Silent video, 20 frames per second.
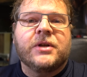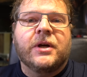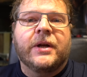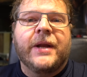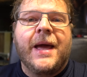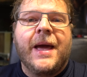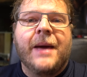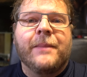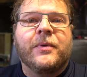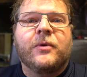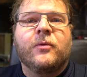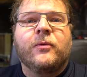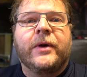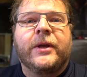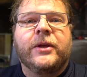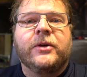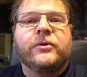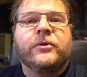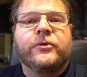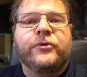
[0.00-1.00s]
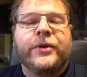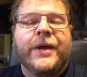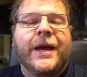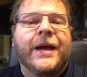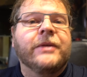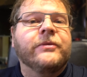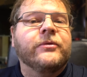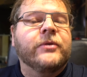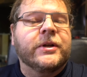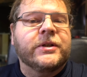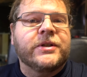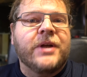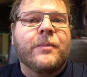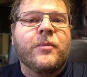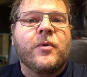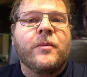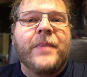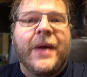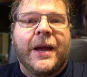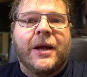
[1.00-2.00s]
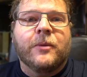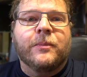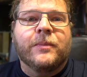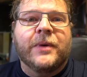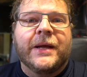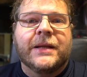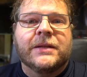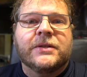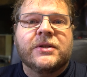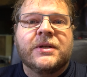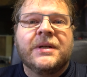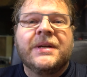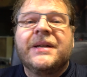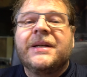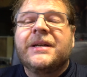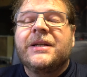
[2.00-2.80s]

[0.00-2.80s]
is gonna happen when you create, for example, backup plans.